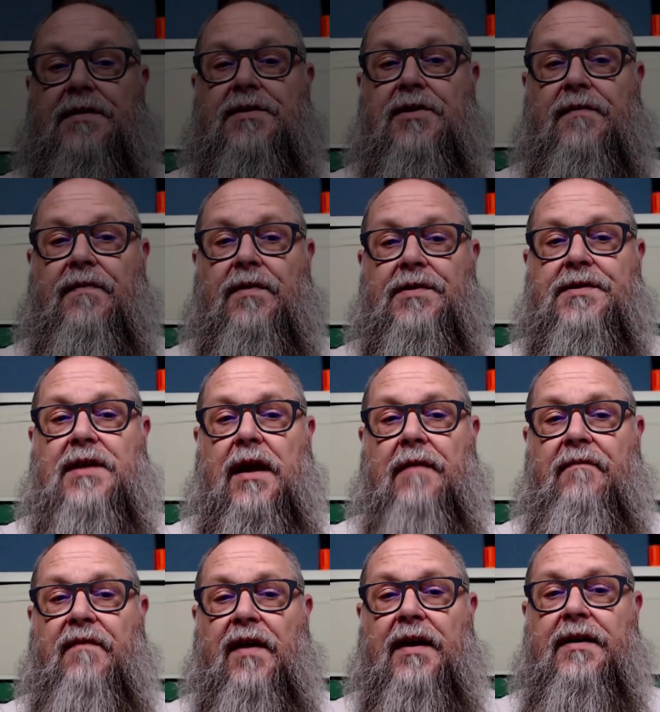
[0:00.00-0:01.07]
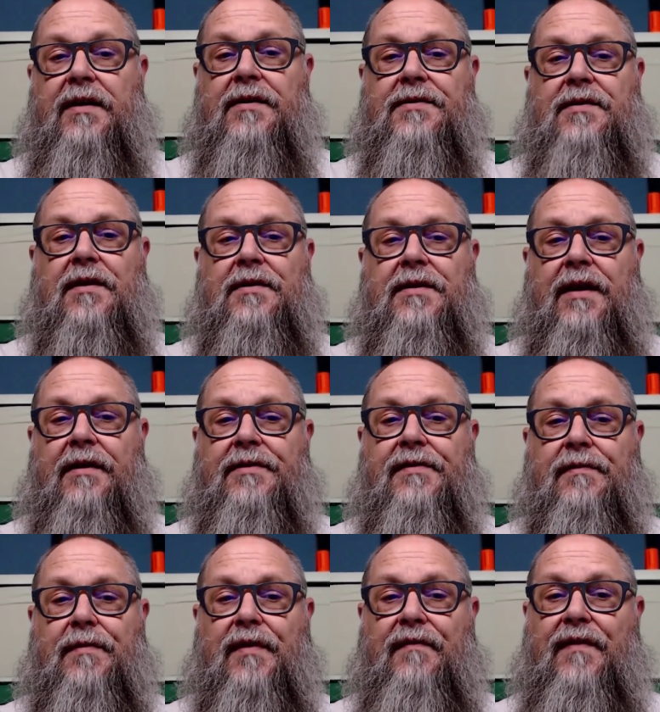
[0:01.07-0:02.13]
is your first time finding us on Tales
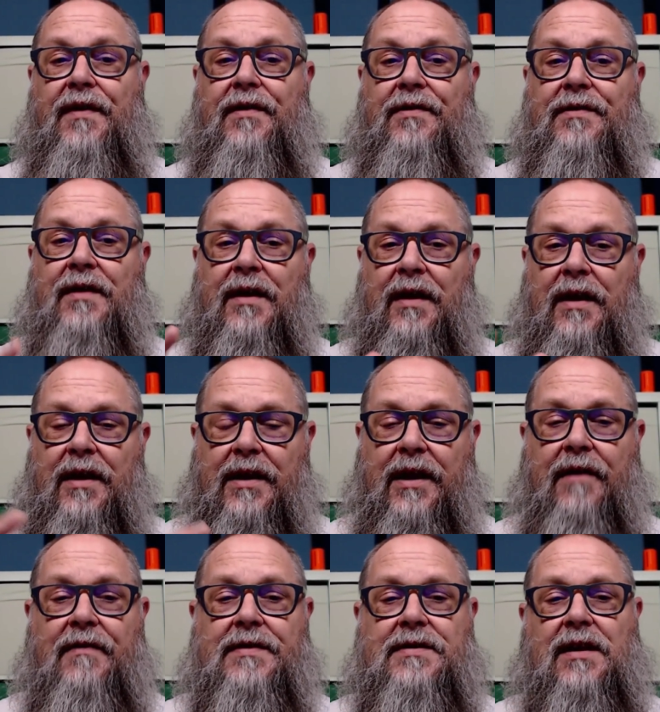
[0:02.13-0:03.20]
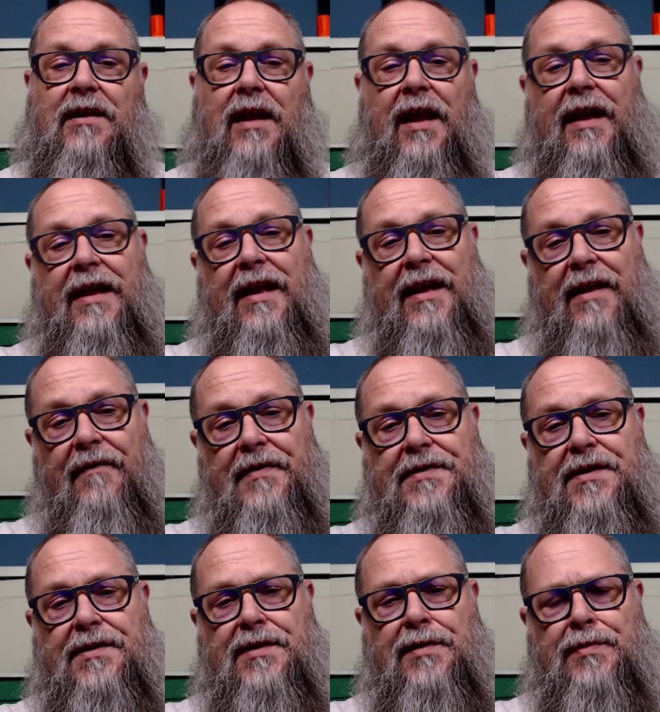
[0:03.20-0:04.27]
from the Field, give us a like and give
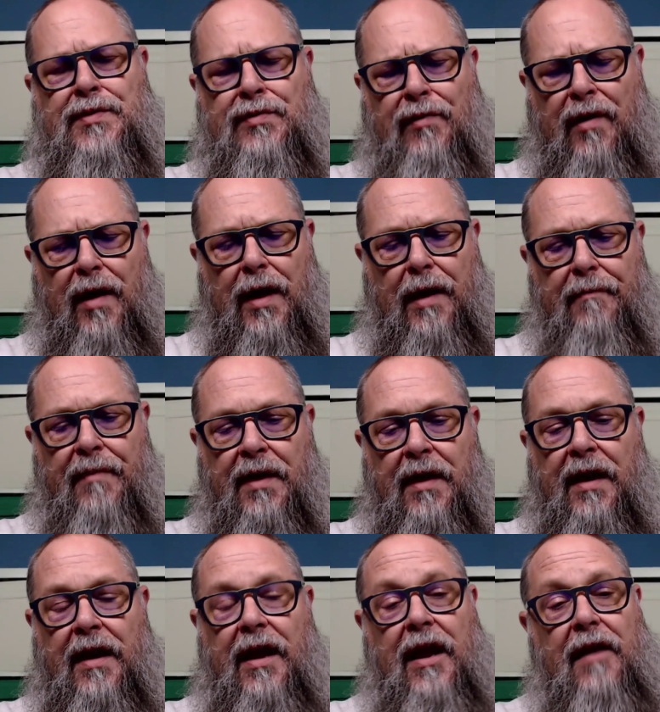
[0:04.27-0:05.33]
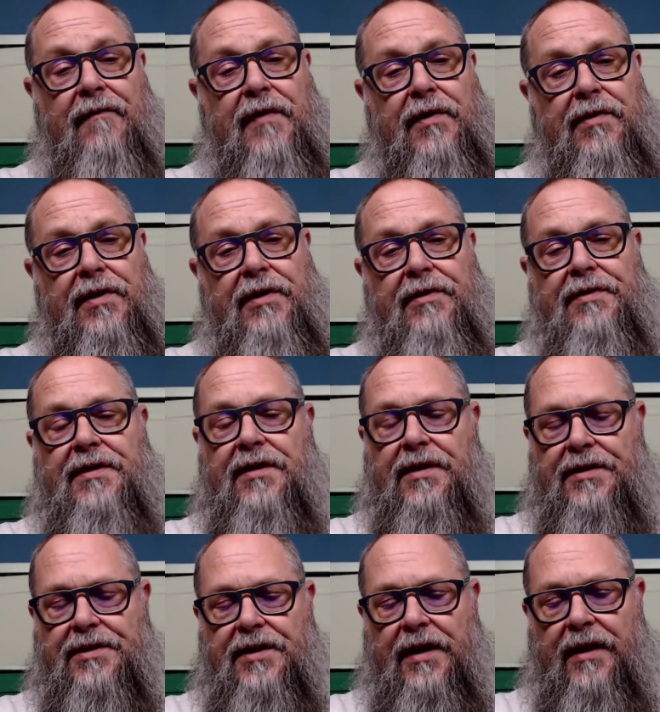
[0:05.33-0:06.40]
us a subscribe. If you're new to
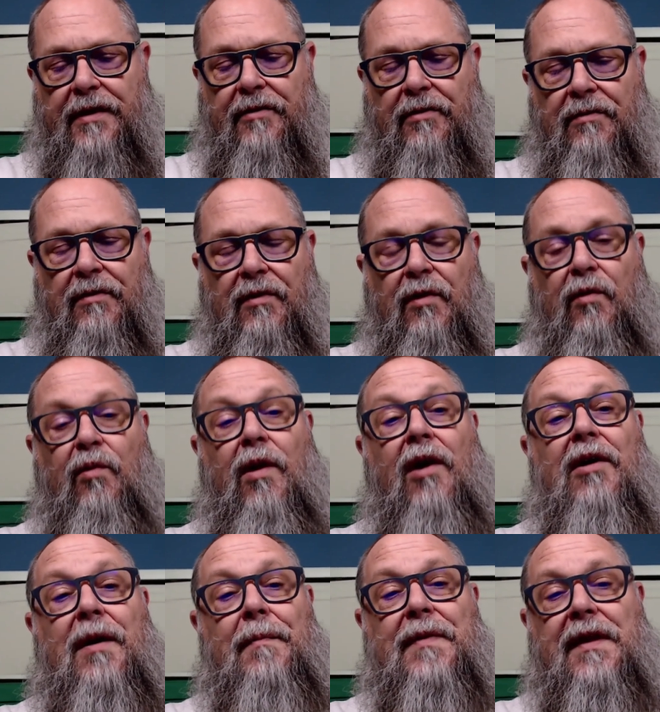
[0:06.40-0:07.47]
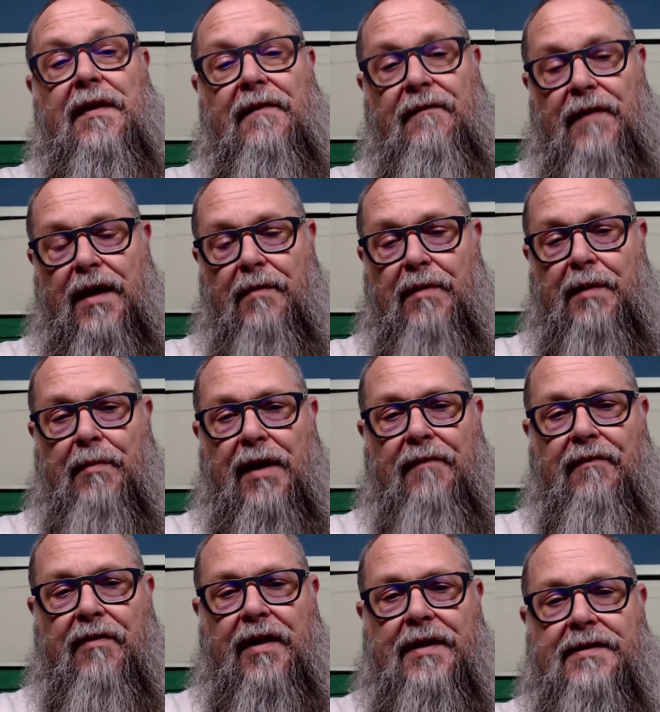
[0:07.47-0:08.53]
the channel, Welcome to the family, my
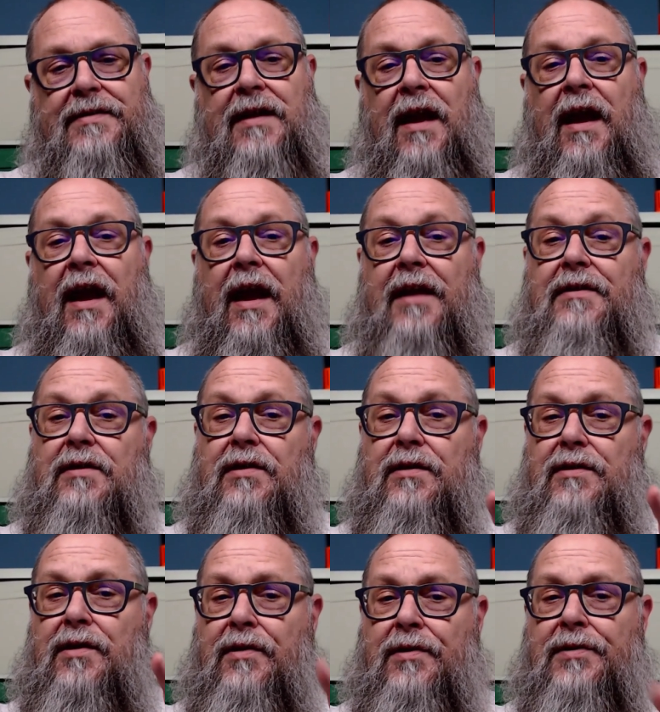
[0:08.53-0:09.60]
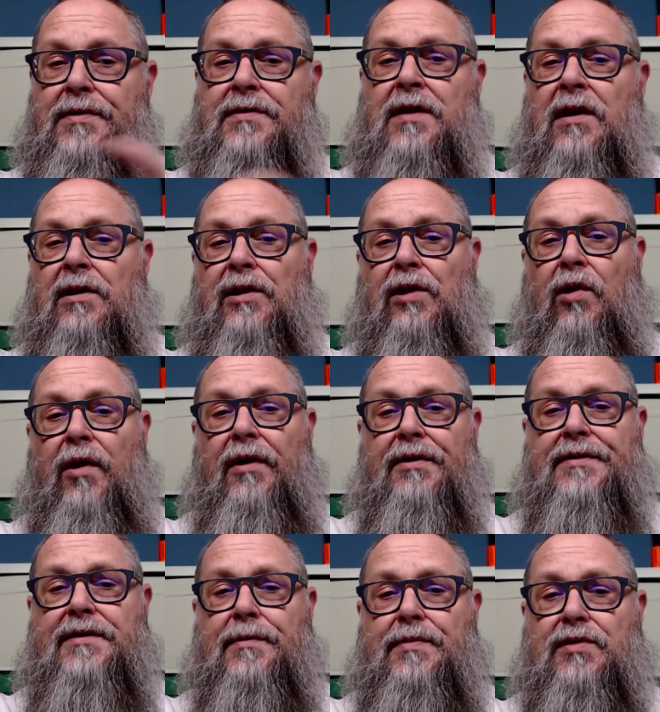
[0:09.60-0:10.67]
friends. And to those
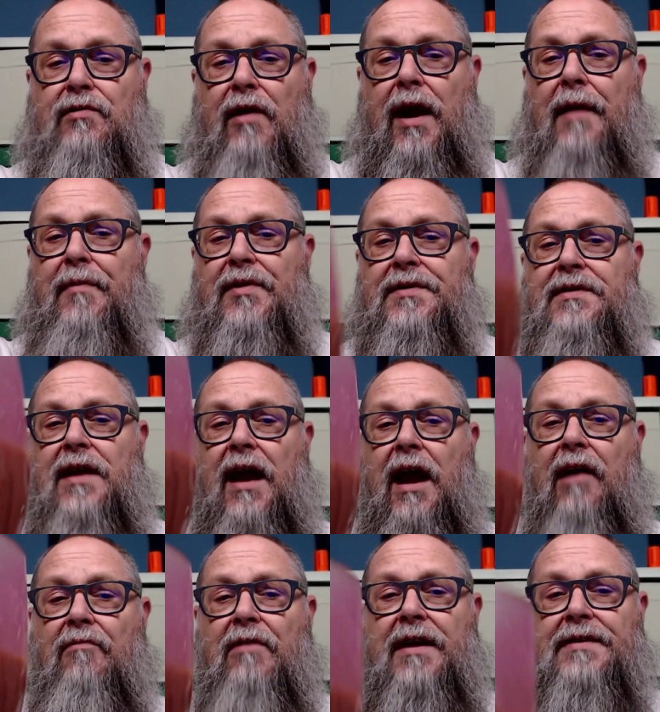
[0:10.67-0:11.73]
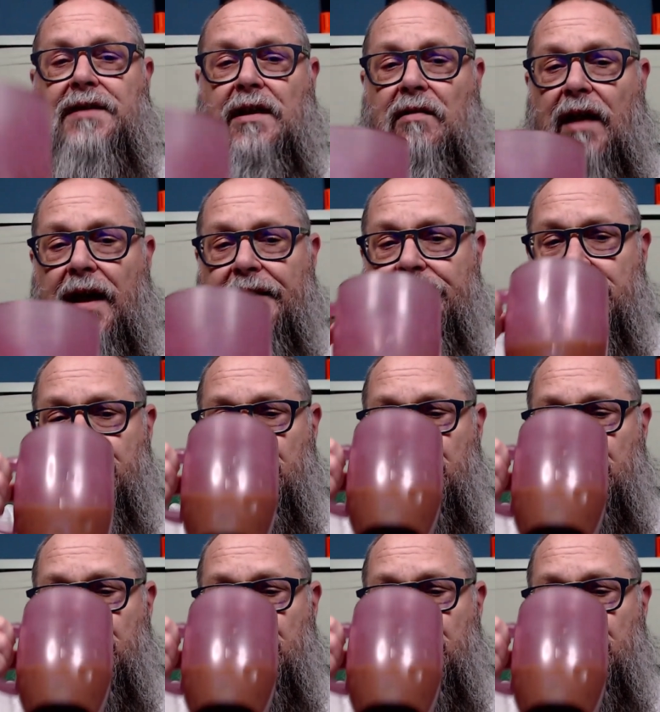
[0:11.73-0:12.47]
loyal subscribers, I raise a glass to